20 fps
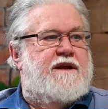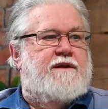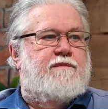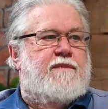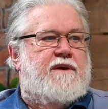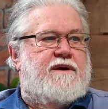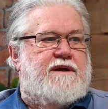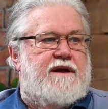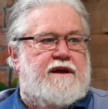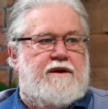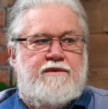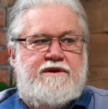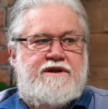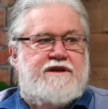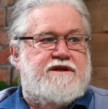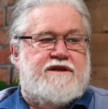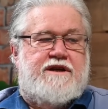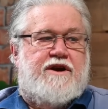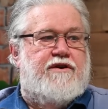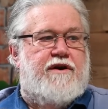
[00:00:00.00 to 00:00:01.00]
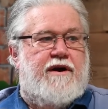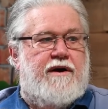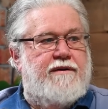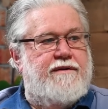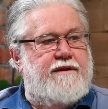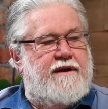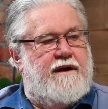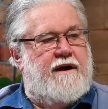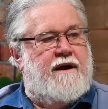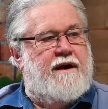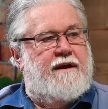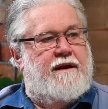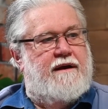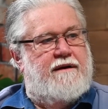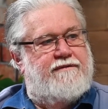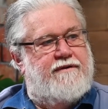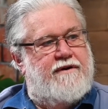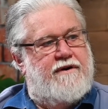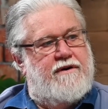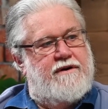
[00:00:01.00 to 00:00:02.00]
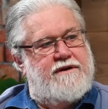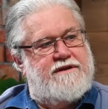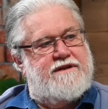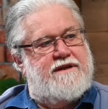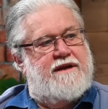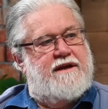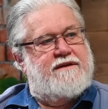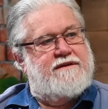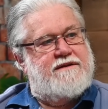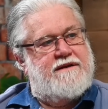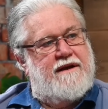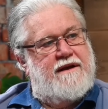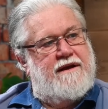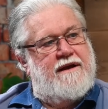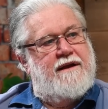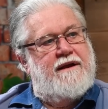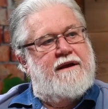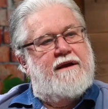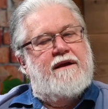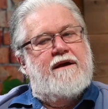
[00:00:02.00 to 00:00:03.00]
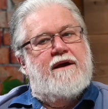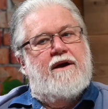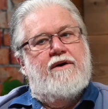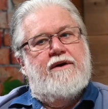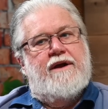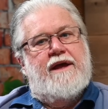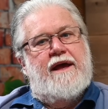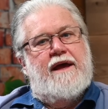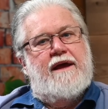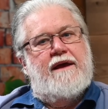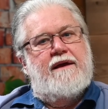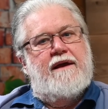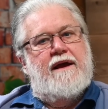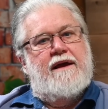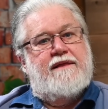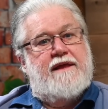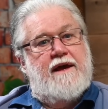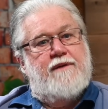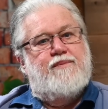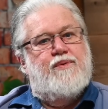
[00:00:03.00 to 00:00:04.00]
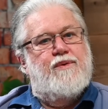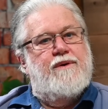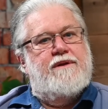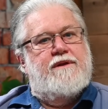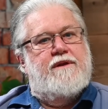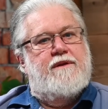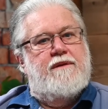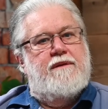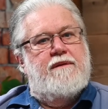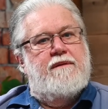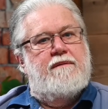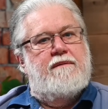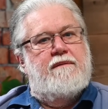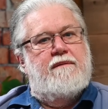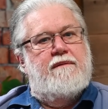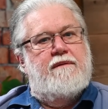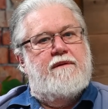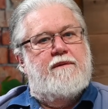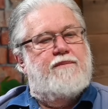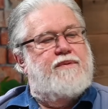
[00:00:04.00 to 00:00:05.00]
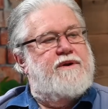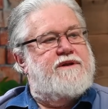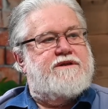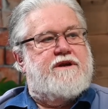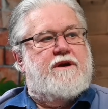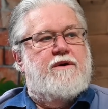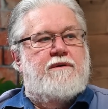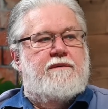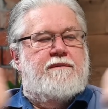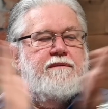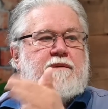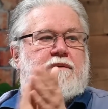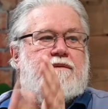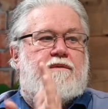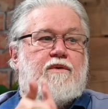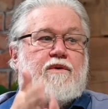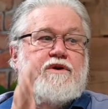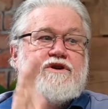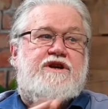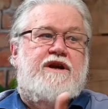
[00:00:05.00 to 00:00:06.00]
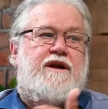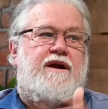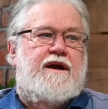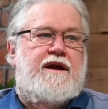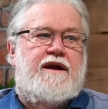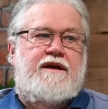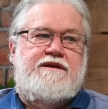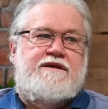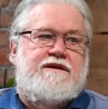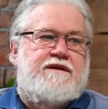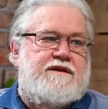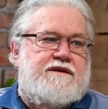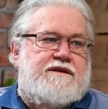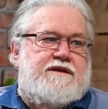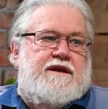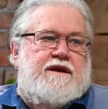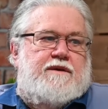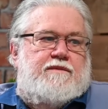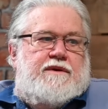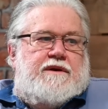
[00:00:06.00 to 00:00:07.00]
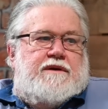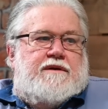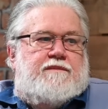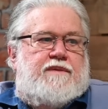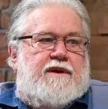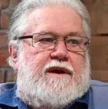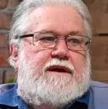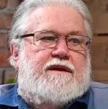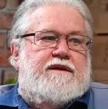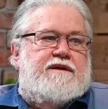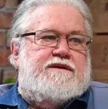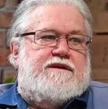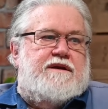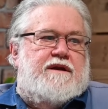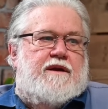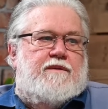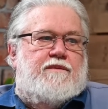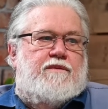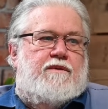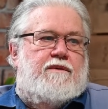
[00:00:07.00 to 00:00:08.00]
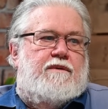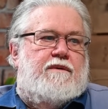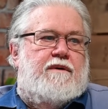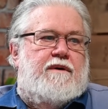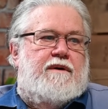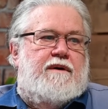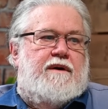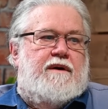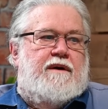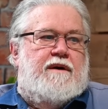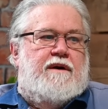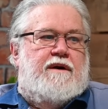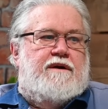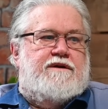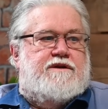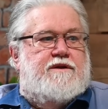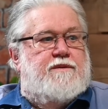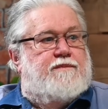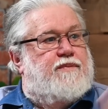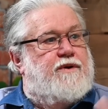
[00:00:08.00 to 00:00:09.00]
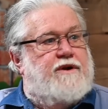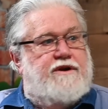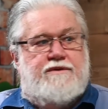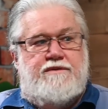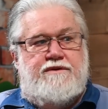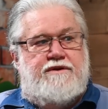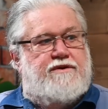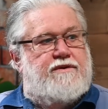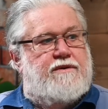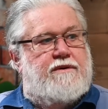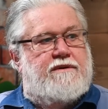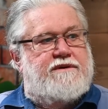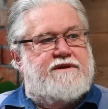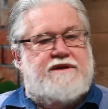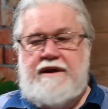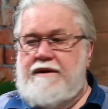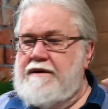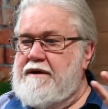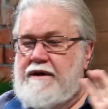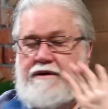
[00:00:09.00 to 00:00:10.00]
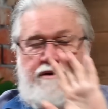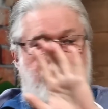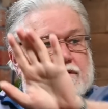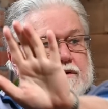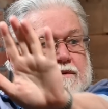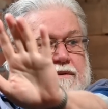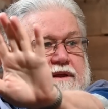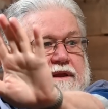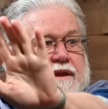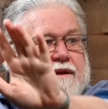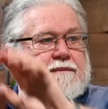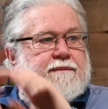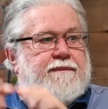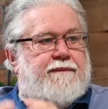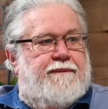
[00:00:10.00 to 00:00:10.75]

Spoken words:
Mandela. We should just crown the guy now, for God's sakes. Okay. At that point, the Brits go, we're washing our hands of this then. We're not playing this here. So the British withdraw and say, okay, you do it then.